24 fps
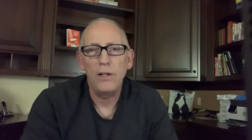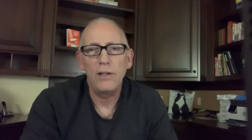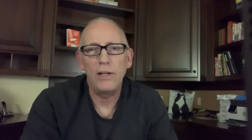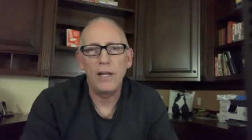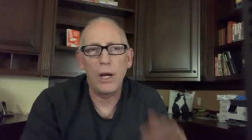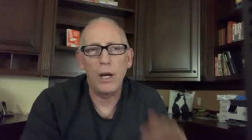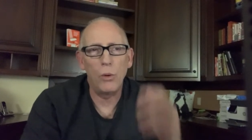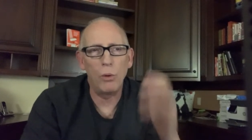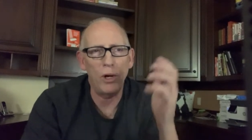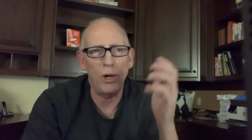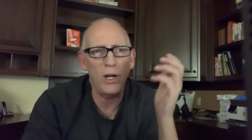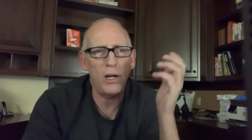
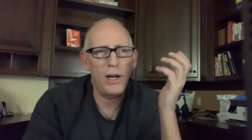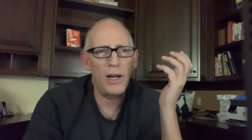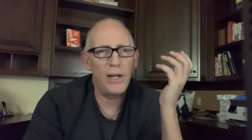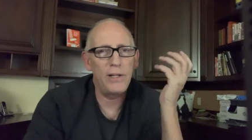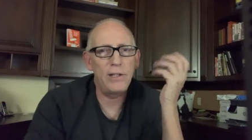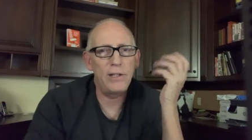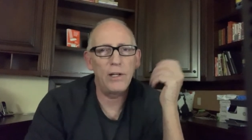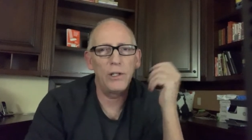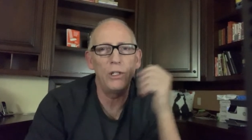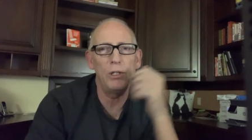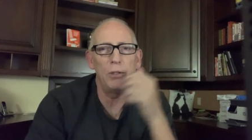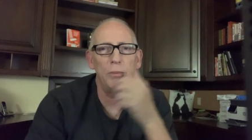Now, what did I
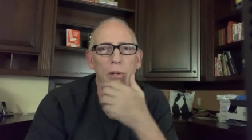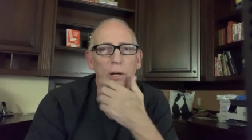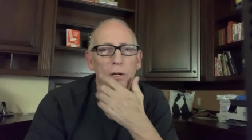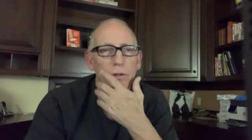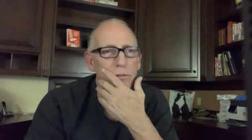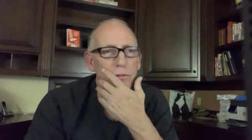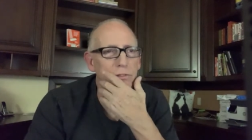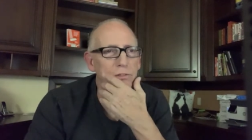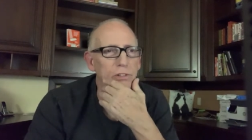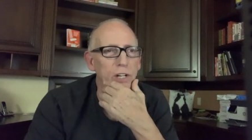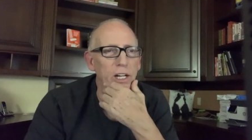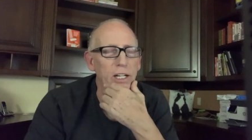tell you
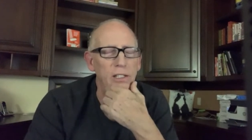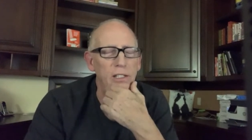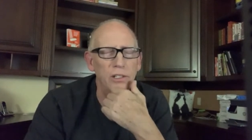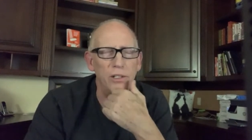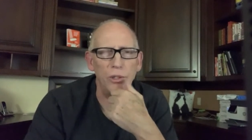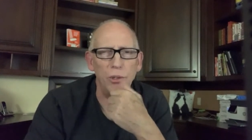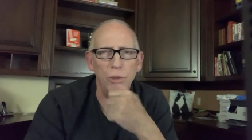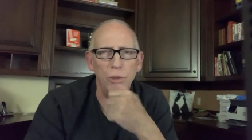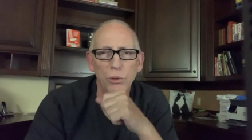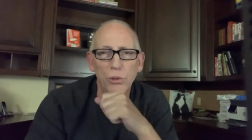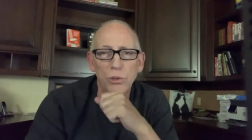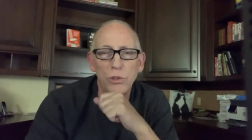about fake
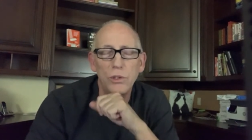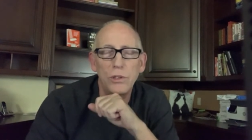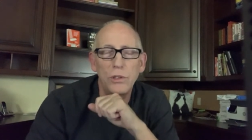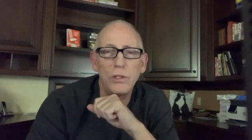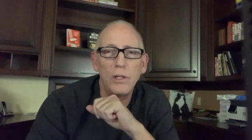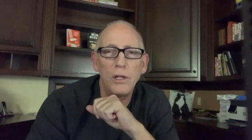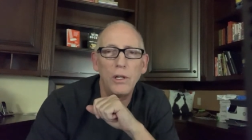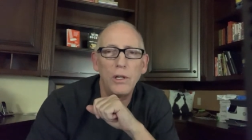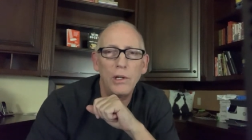news?